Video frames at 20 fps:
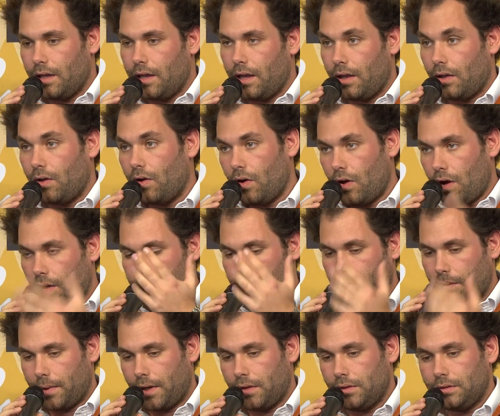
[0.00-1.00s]
or
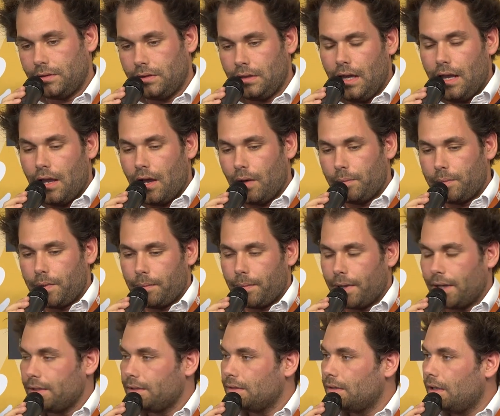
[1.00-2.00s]

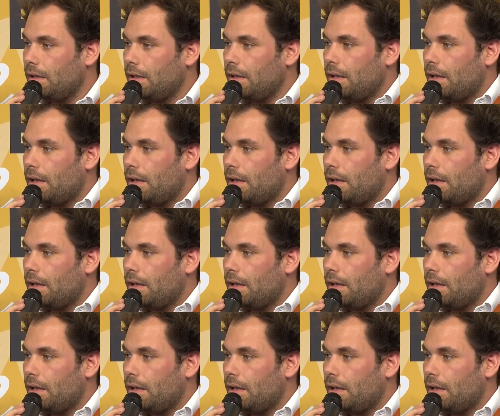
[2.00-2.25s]
optimized.